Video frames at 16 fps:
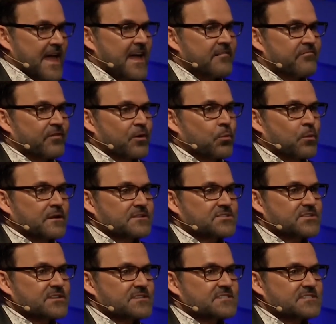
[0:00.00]

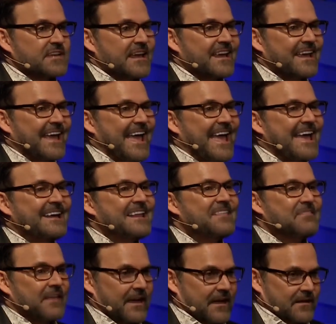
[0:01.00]
Everyone's saying
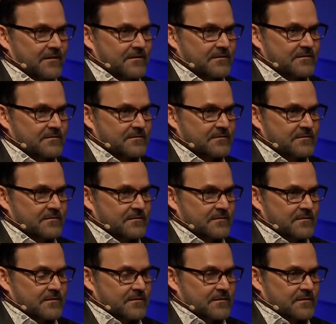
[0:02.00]
anything
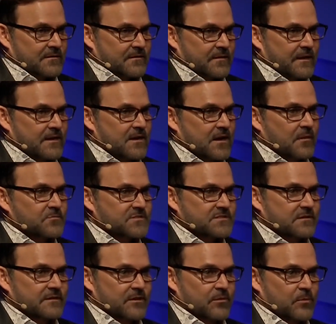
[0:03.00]
that comes
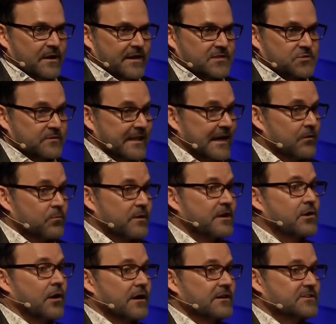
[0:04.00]
to their minds without
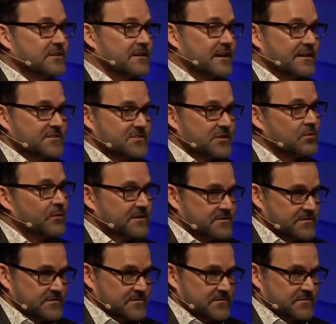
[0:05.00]
regard to
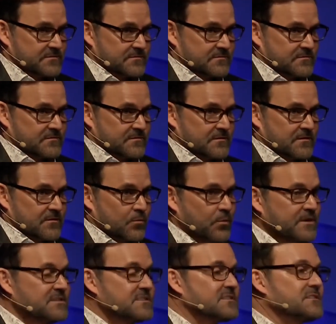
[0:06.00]
consequences.
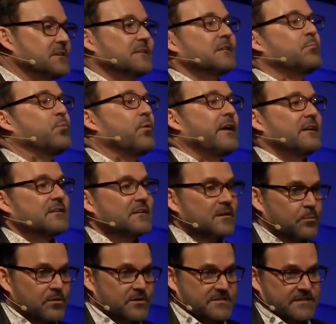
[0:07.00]
We celebrate
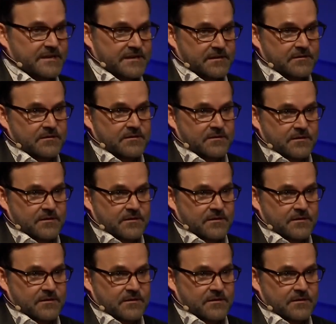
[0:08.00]
liberty